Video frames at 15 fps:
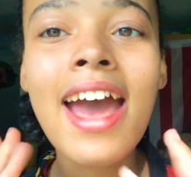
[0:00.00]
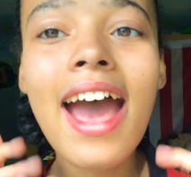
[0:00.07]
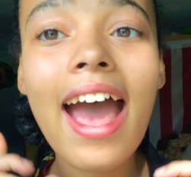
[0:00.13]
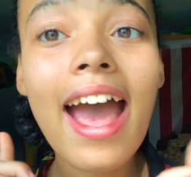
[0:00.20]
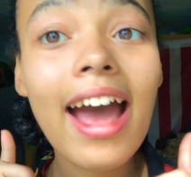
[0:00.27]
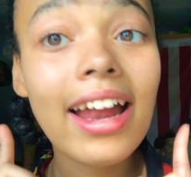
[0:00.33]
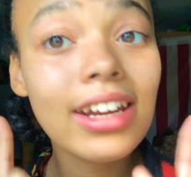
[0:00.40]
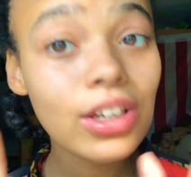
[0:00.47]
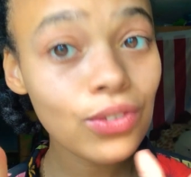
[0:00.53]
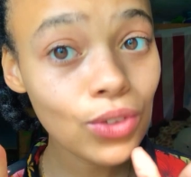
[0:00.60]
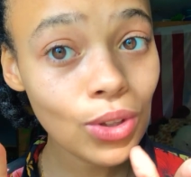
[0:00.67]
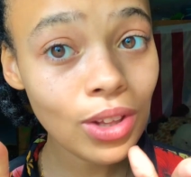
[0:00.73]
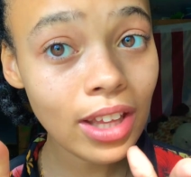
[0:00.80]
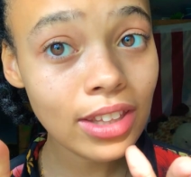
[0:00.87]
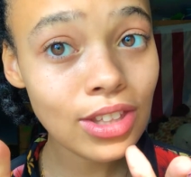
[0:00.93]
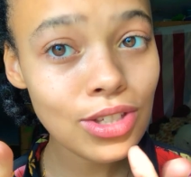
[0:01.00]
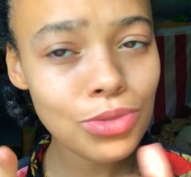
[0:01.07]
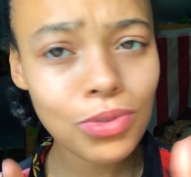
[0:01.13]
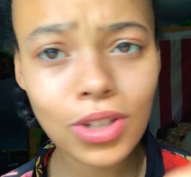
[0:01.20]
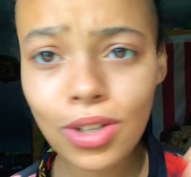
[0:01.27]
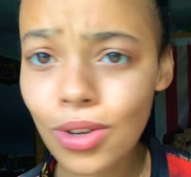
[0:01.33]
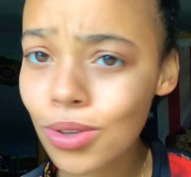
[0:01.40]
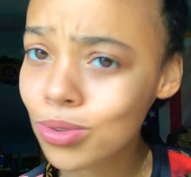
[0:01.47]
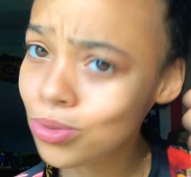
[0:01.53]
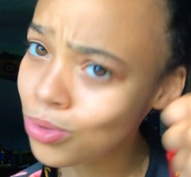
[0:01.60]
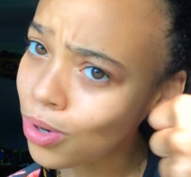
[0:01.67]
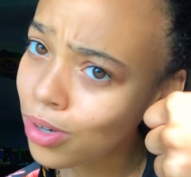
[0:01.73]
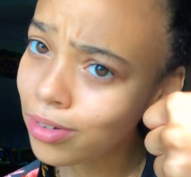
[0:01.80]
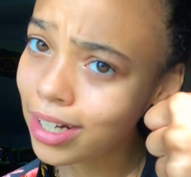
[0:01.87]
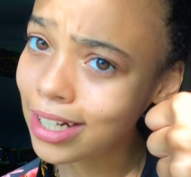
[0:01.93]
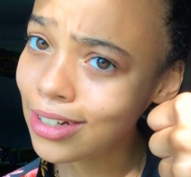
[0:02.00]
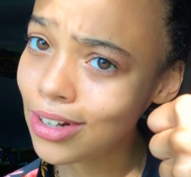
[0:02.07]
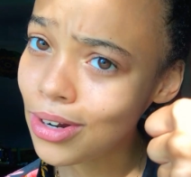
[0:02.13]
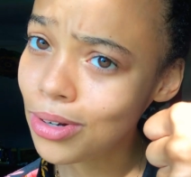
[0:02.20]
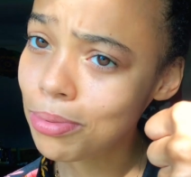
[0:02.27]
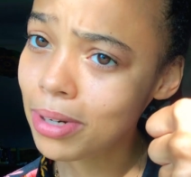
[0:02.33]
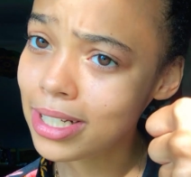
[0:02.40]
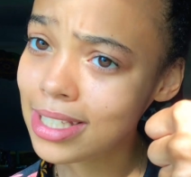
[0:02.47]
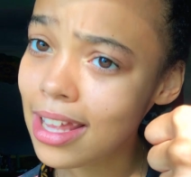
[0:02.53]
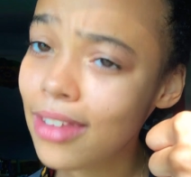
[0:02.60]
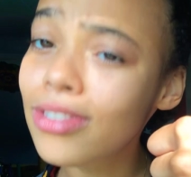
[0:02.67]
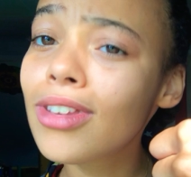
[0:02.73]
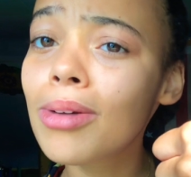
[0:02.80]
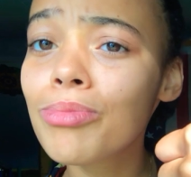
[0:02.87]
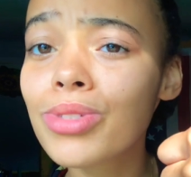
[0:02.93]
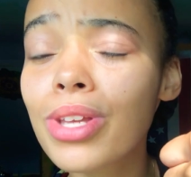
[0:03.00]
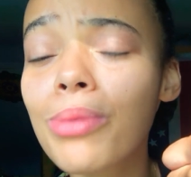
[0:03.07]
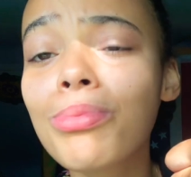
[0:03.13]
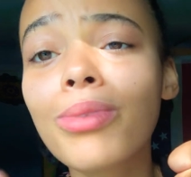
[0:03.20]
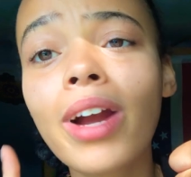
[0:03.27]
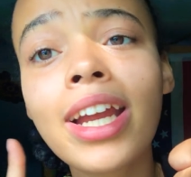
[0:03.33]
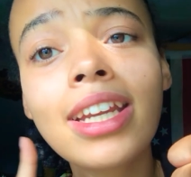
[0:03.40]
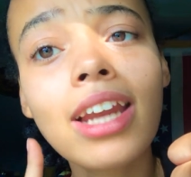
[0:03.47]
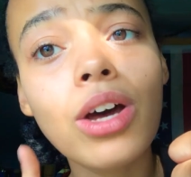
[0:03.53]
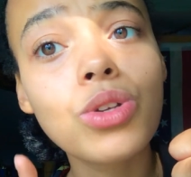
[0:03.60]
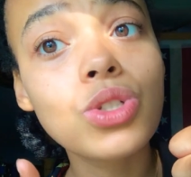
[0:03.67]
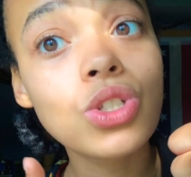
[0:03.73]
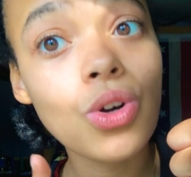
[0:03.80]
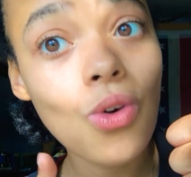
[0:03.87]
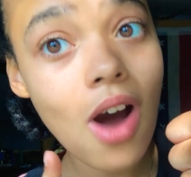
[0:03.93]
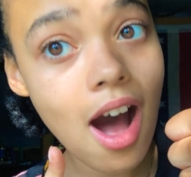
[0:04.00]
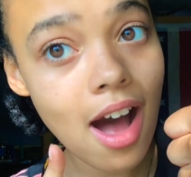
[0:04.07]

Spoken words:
And if you like this video, you already know to press that thumbs up right now so